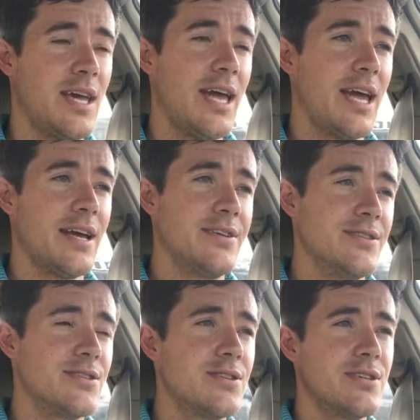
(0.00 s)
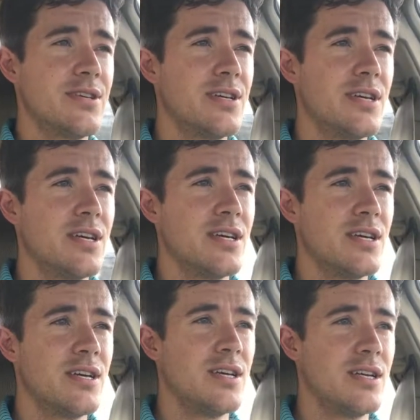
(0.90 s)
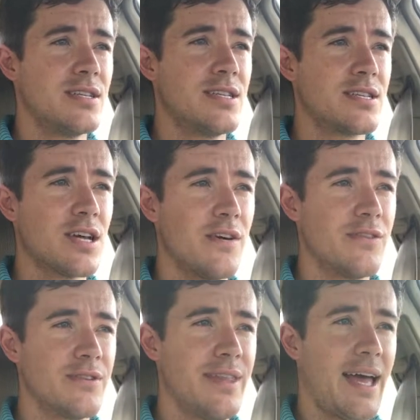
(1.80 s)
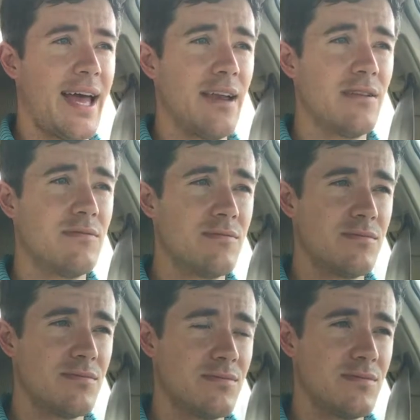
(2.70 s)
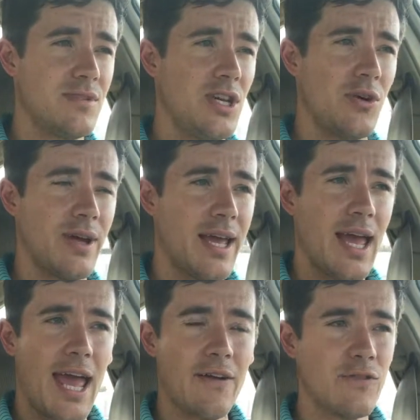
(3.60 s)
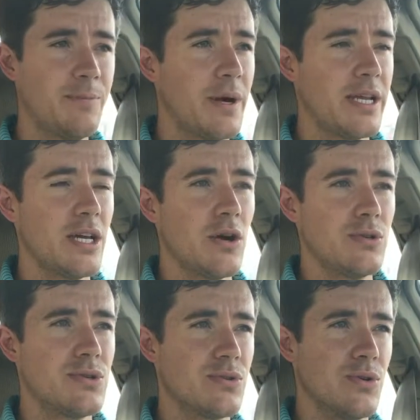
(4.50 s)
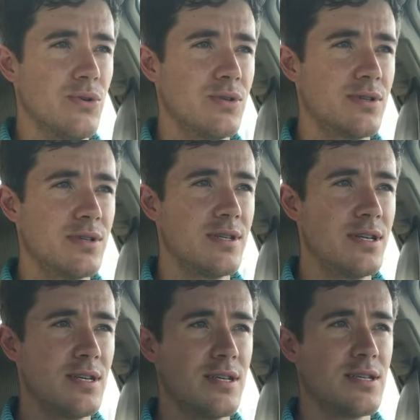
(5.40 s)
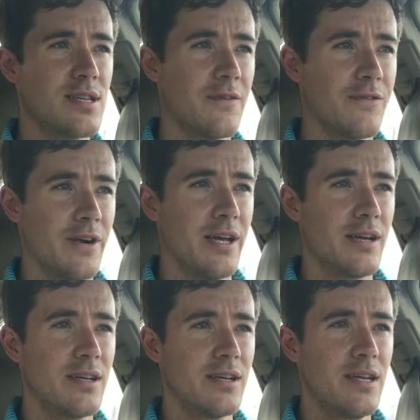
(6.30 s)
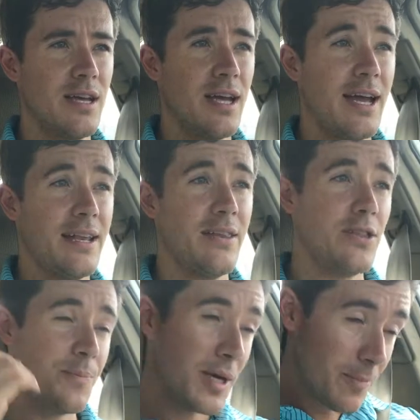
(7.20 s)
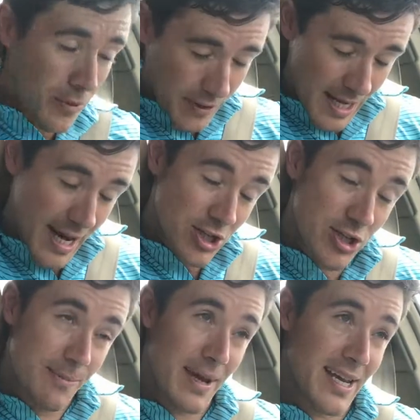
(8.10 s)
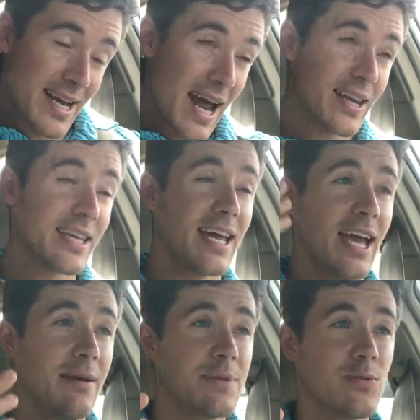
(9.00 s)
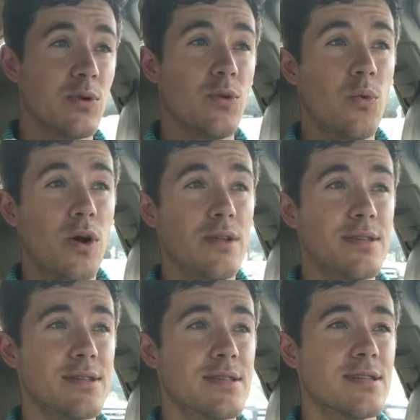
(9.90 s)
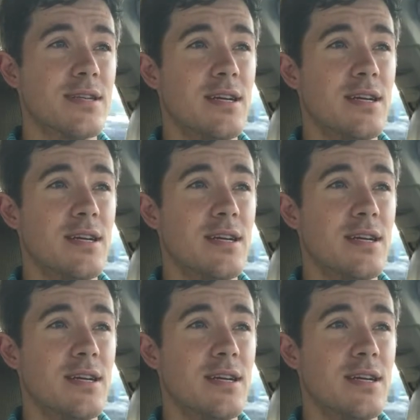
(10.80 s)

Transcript: And discovered that, everybody goes through suffering. And the people that actually made it out of the camps were the ones